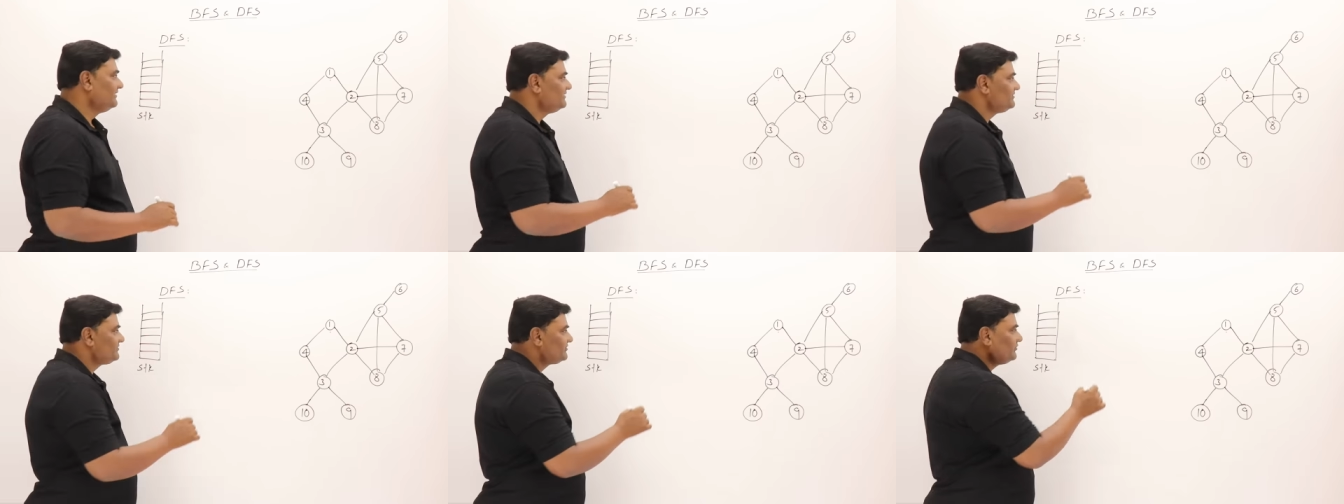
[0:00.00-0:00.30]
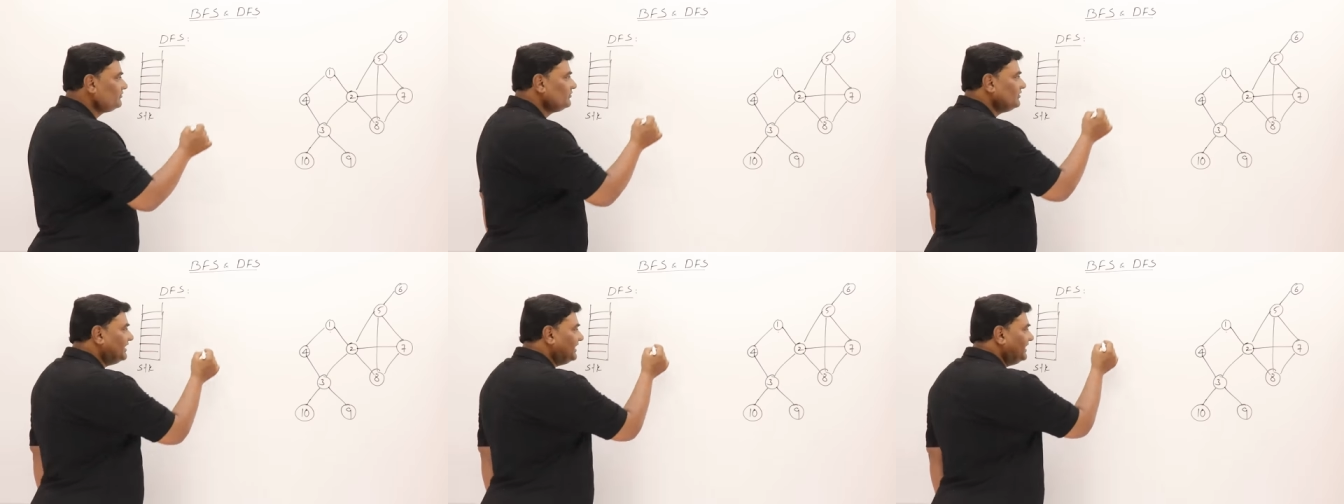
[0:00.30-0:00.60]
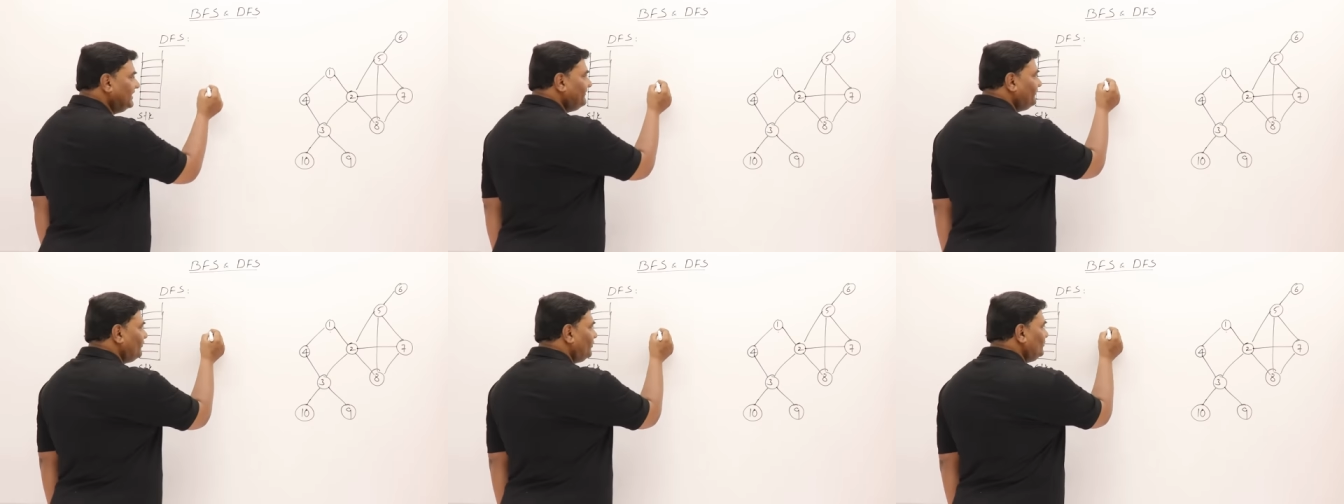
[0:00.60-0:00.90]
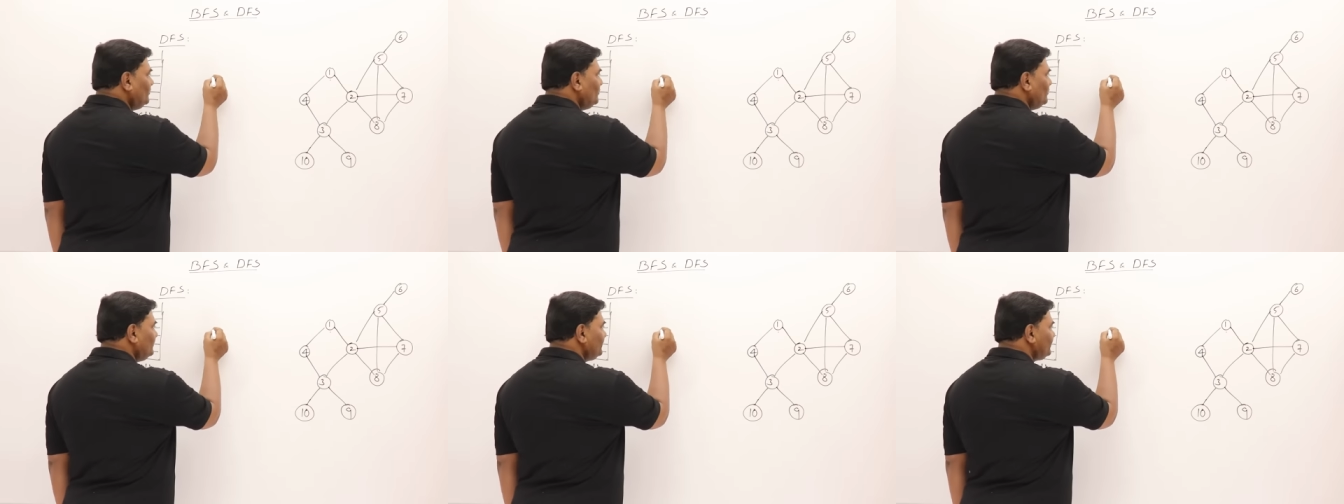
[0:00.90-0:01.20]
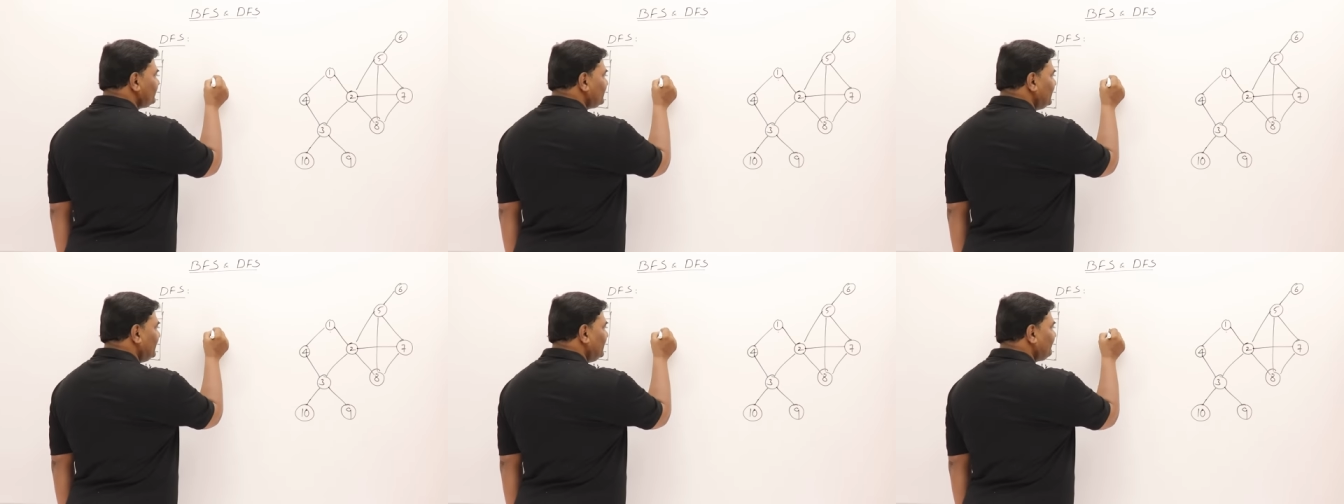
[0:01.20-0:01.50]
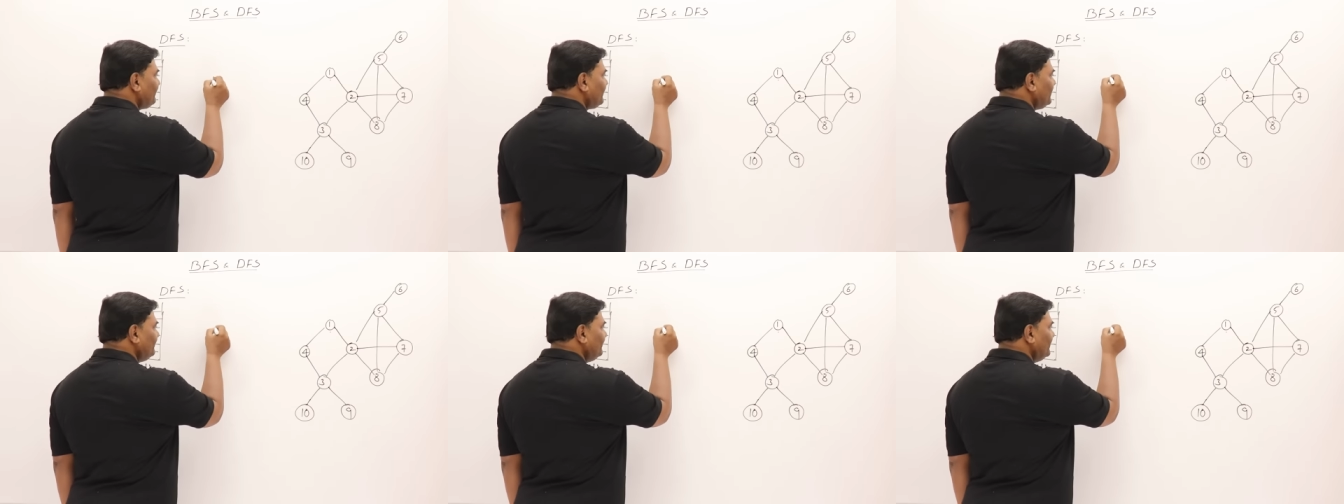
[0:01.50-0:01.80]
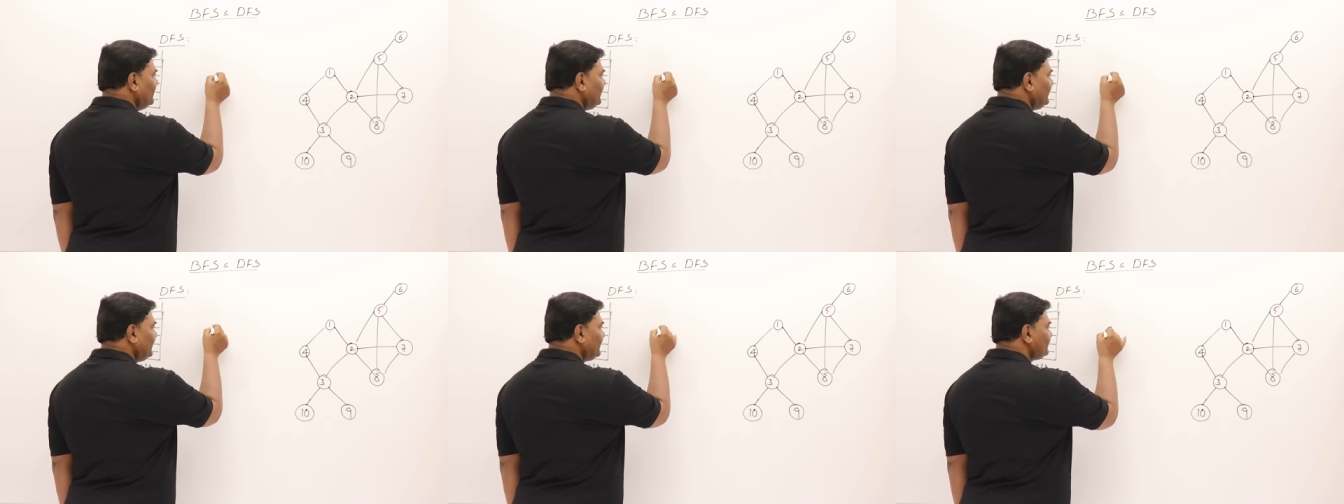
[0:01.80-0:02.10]
So I want to start from
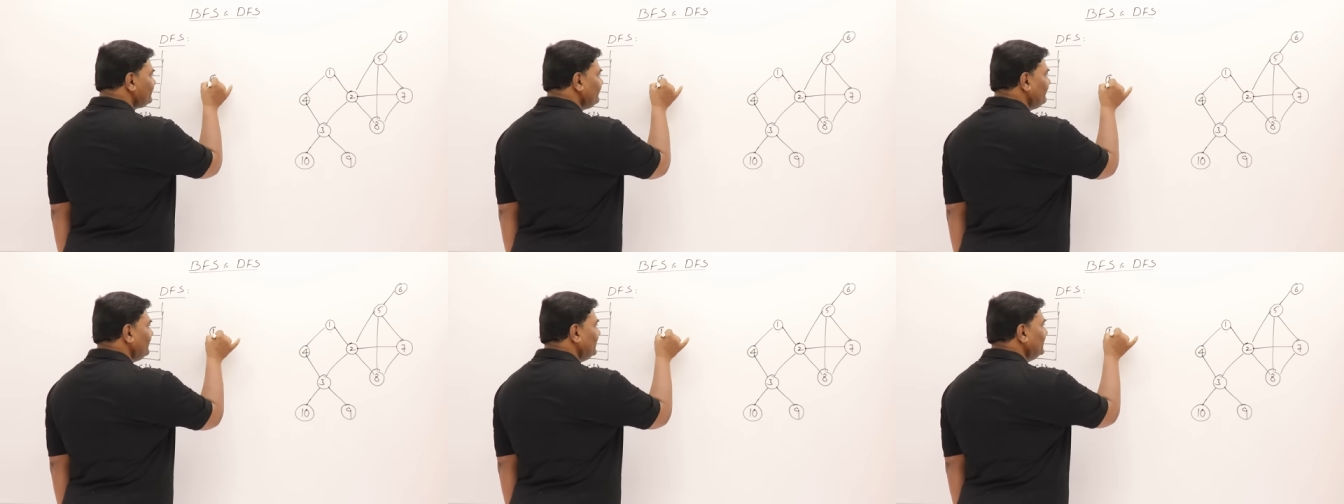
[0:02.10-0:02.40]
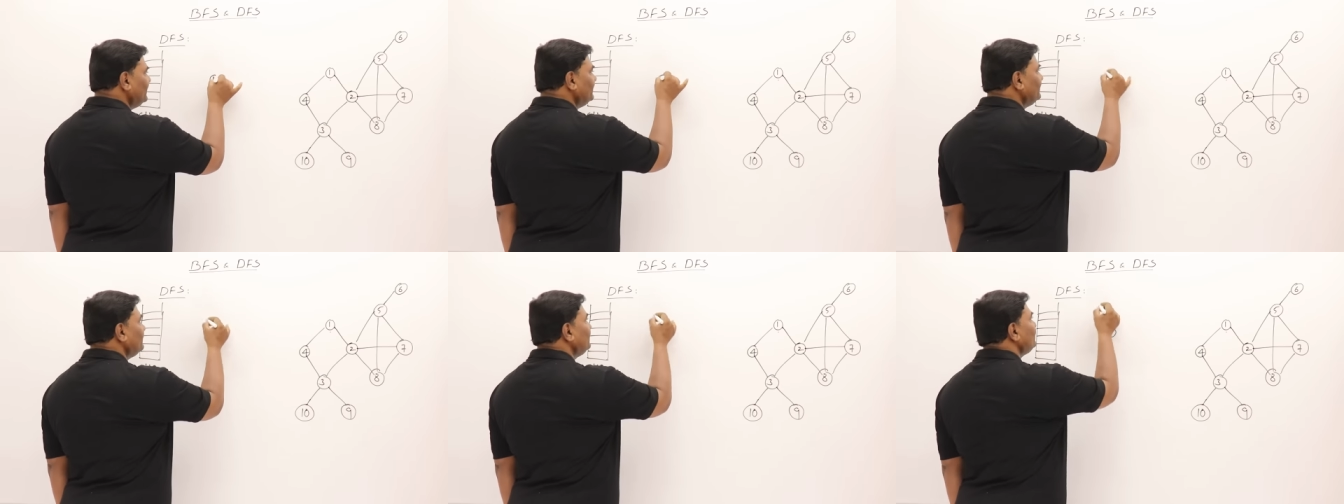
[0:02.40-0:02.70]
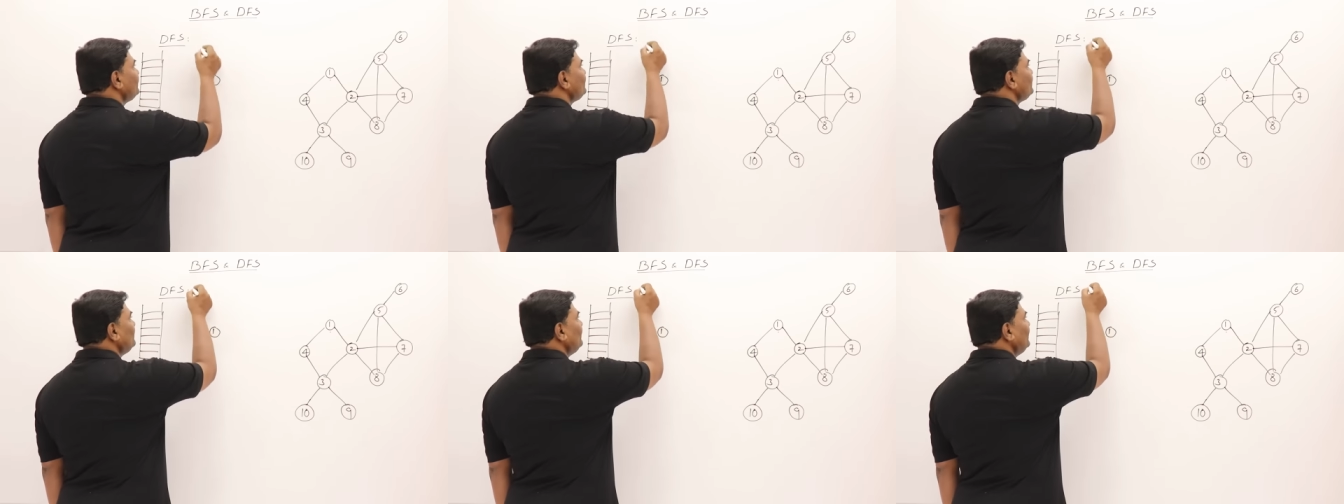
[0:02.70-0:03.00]
vertex 1. So